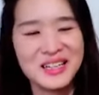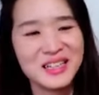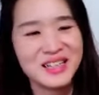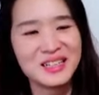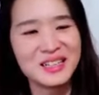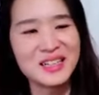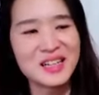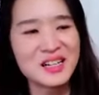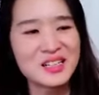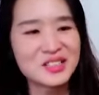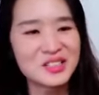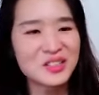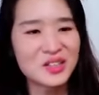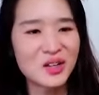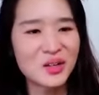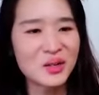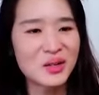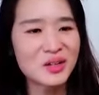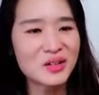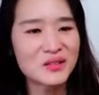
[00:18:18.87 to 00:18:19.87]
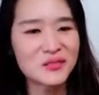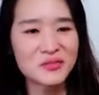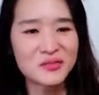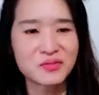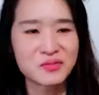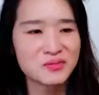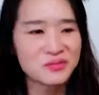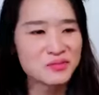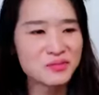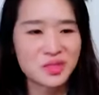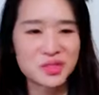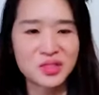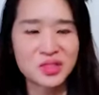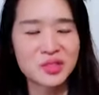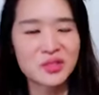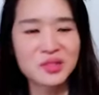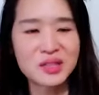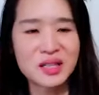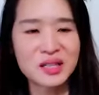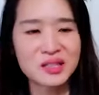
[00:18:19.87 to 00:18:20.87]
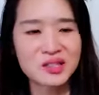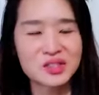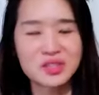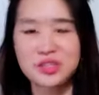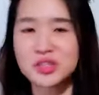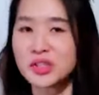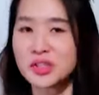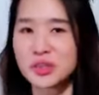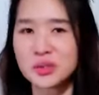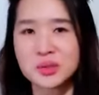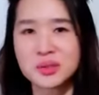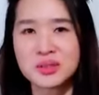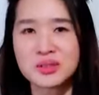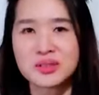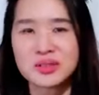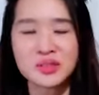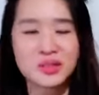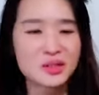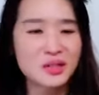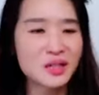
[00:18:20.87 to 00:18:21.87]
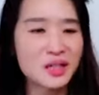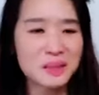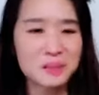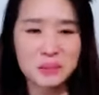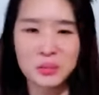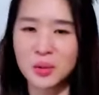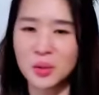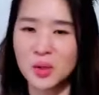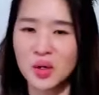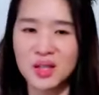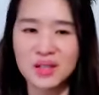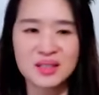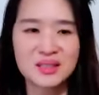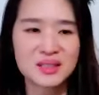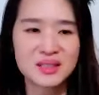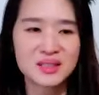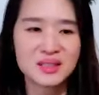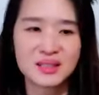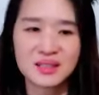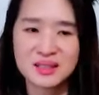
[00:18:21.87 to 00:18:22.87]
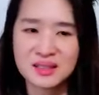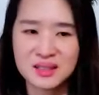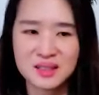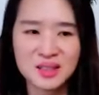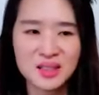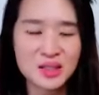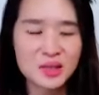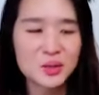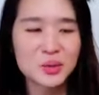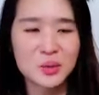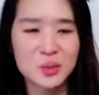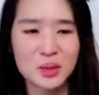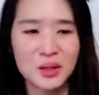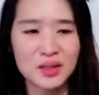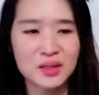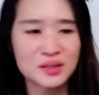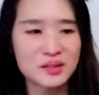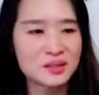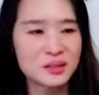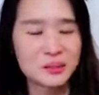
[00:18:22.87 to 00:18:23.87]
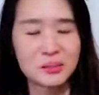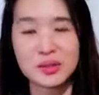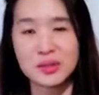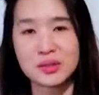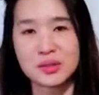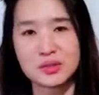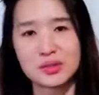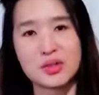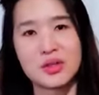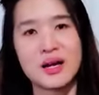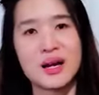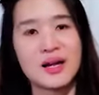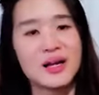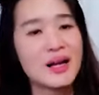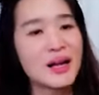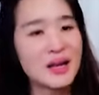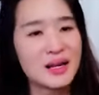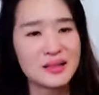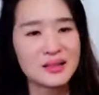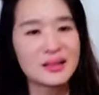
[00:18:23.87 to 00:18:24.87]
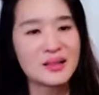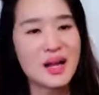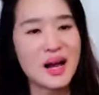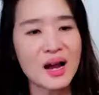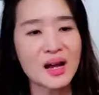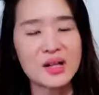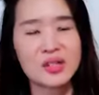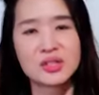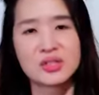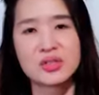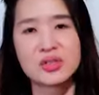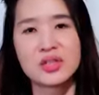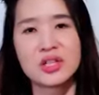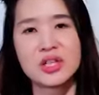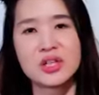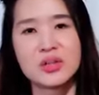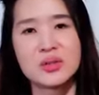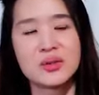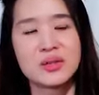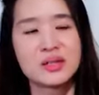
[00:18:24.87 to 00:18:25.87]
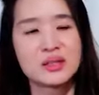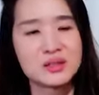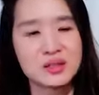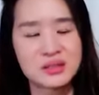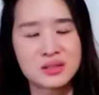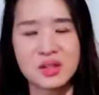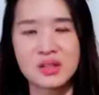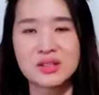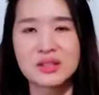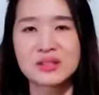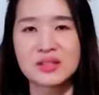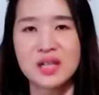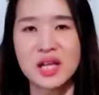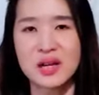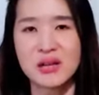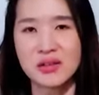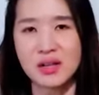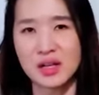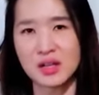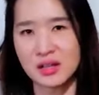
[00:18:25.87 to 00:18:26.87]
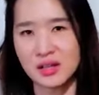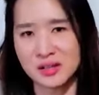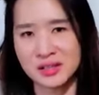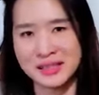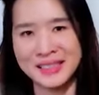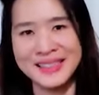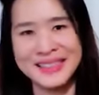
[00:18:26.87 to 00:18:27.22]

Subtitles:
Yeah, so if you like stew, you like pork, dinuguan is something to try. And I assure you, it's not scary at all.